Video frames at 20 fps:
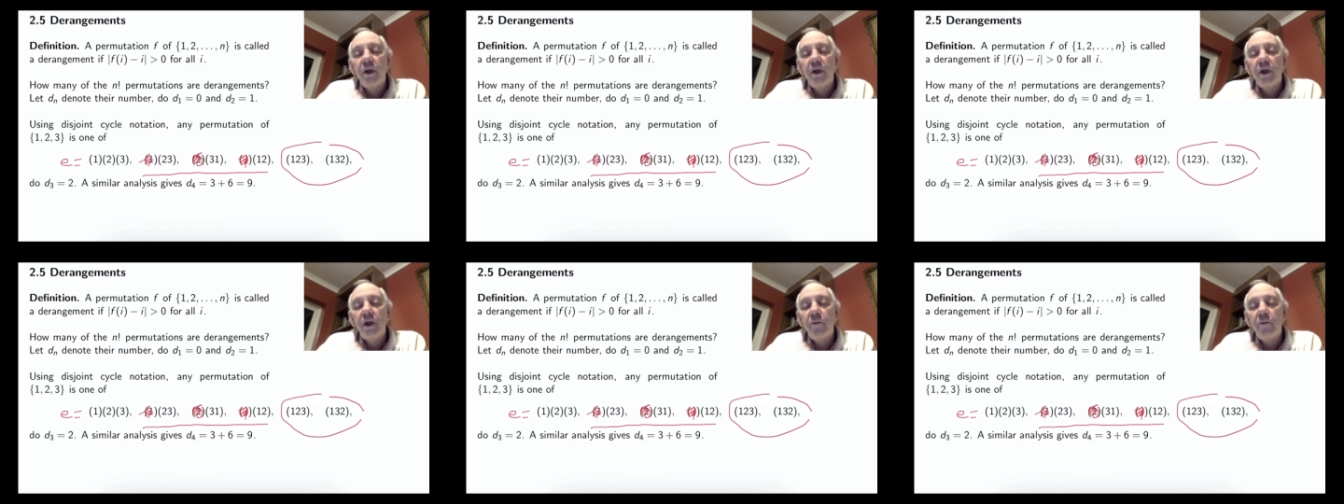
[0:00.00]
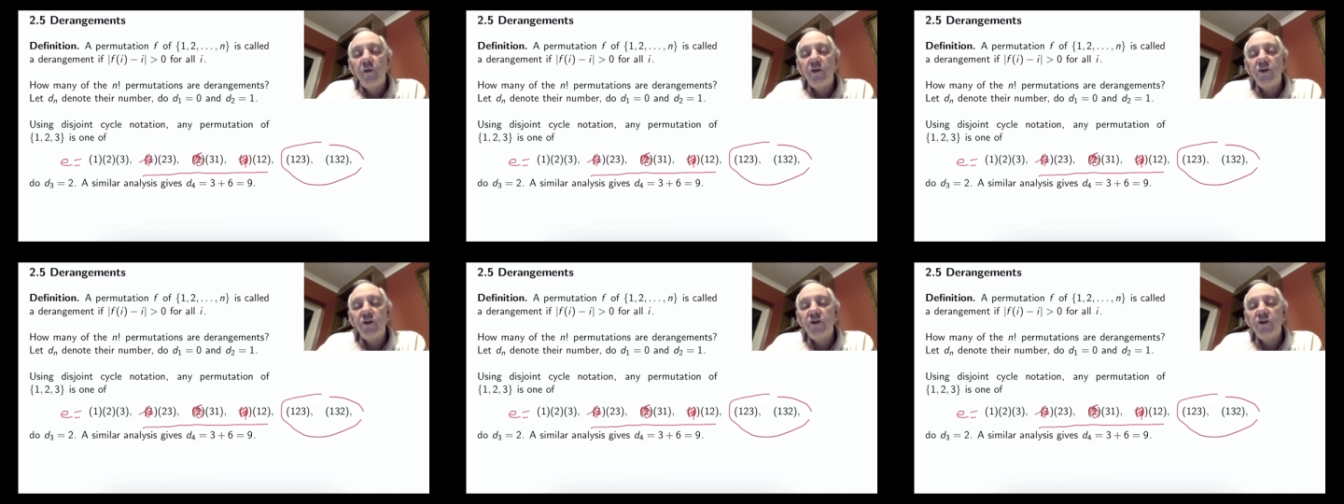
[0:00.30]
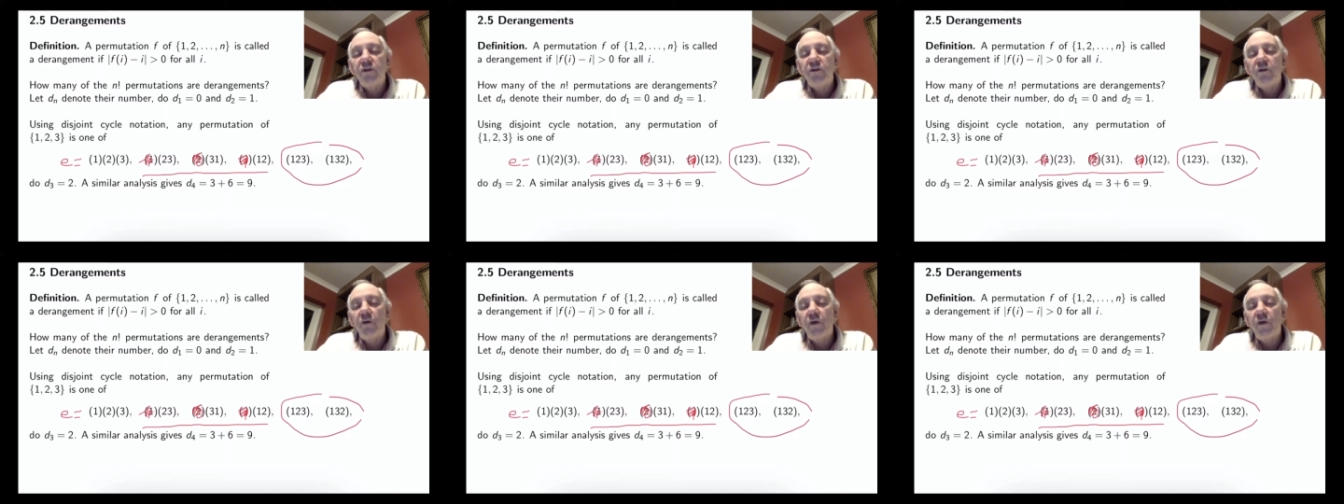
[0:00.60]
in which the
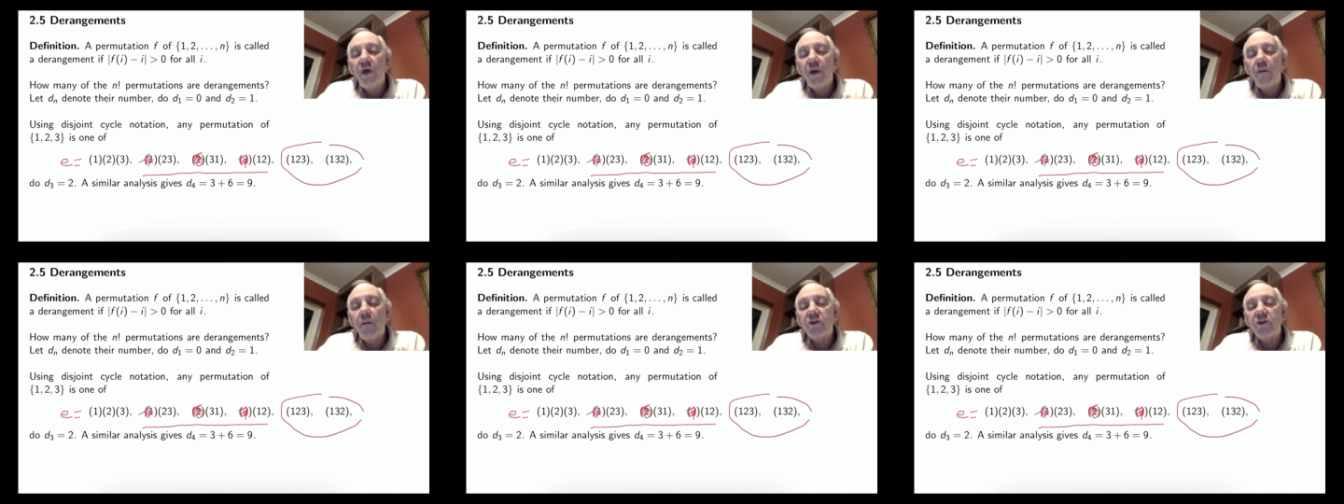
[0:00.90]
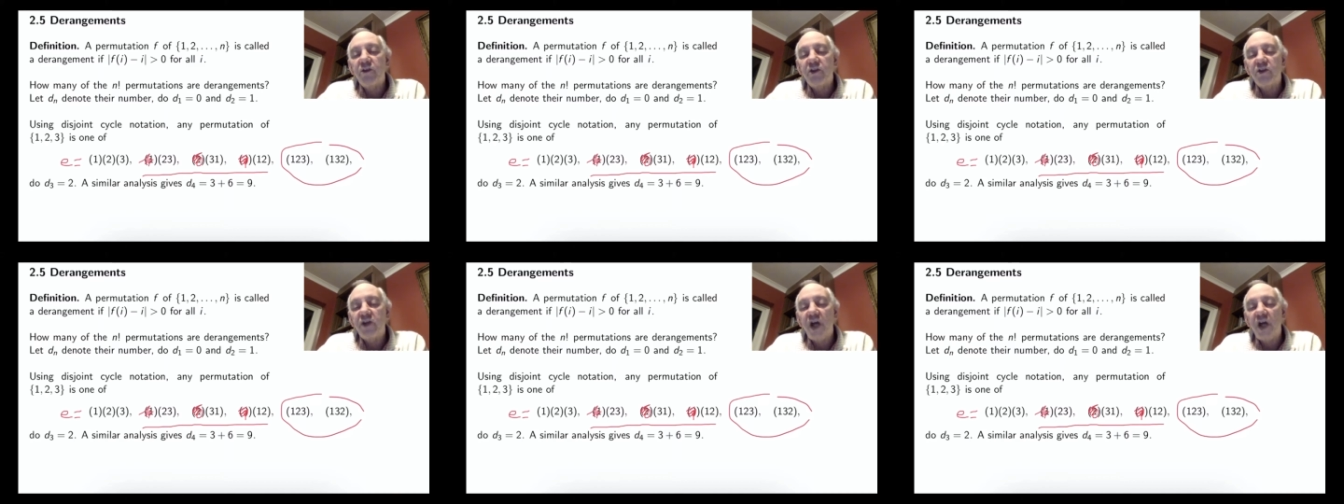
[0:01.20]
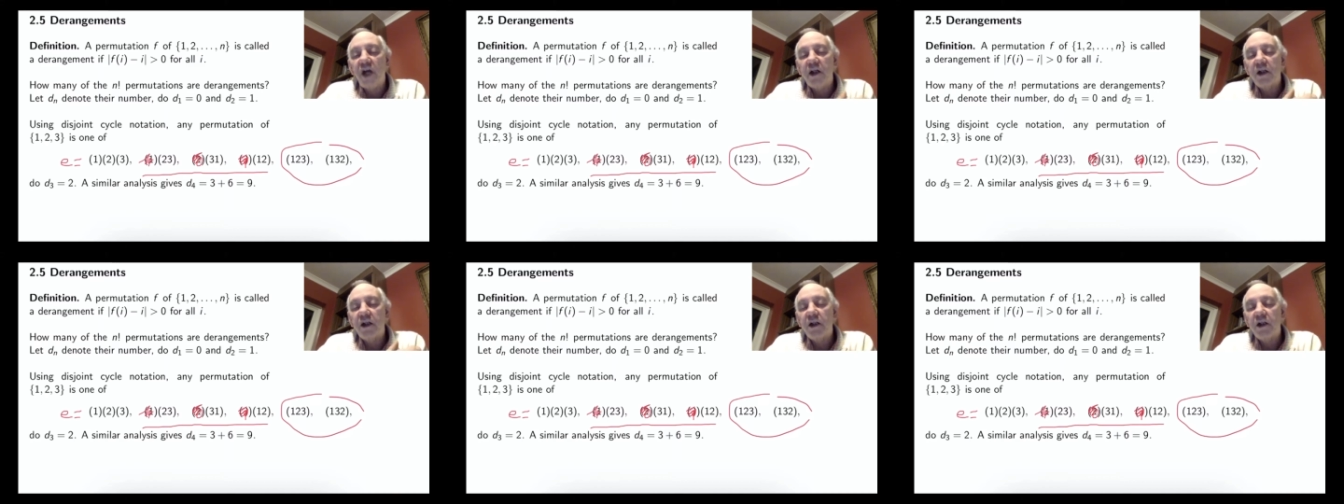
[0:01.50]
4 numbers are
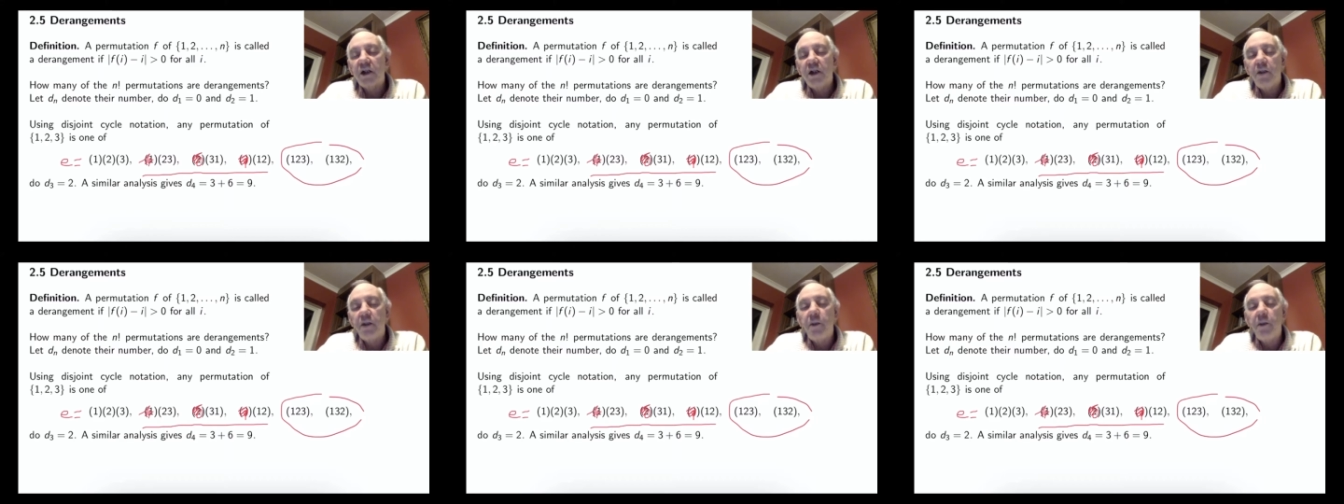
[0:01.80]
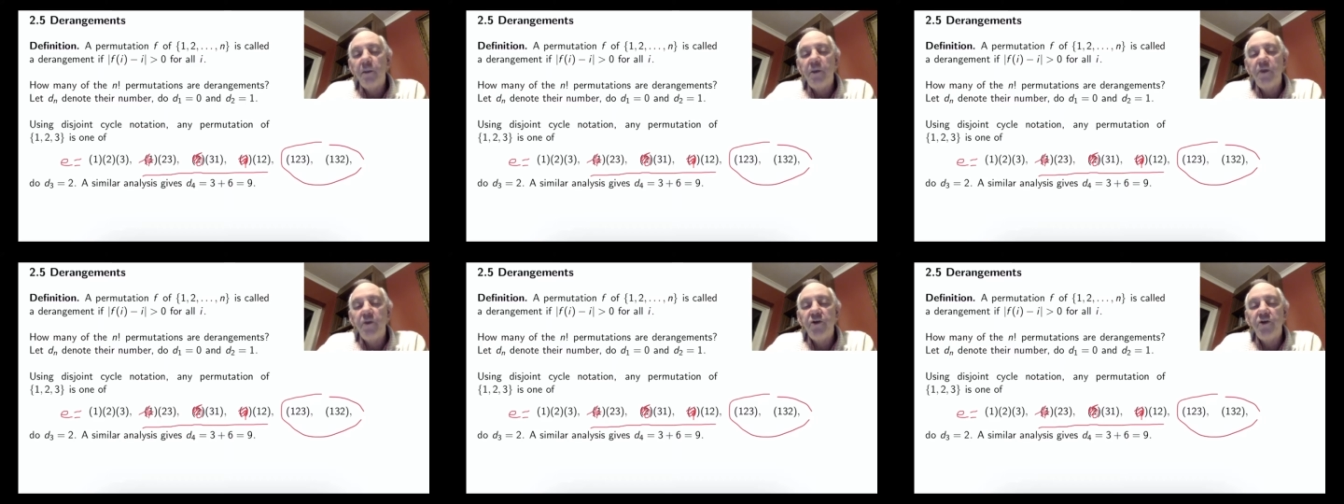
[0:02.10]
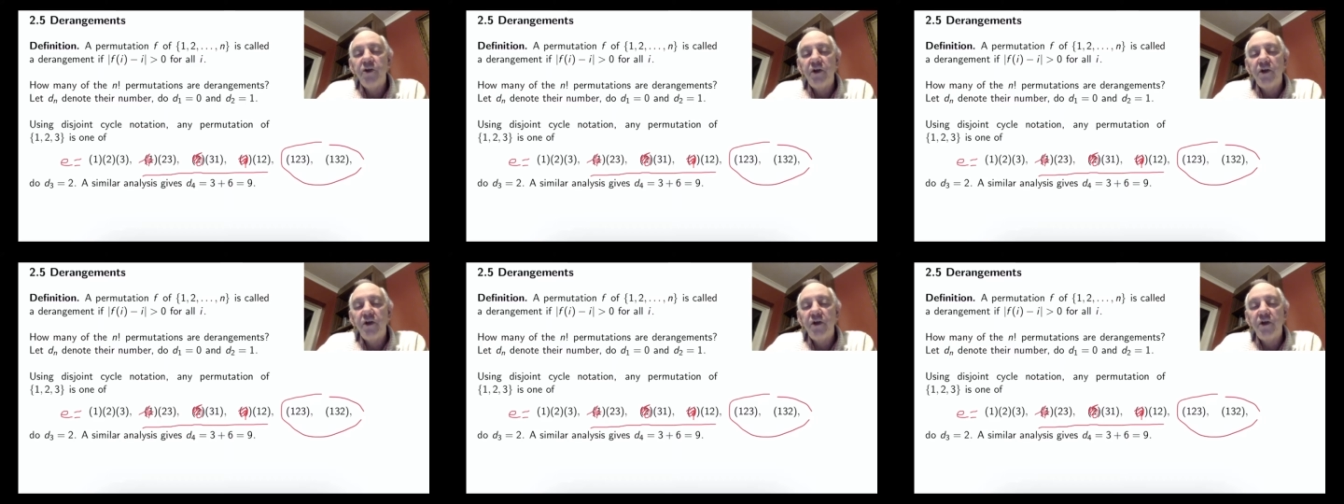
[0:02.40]
cyclically permuted,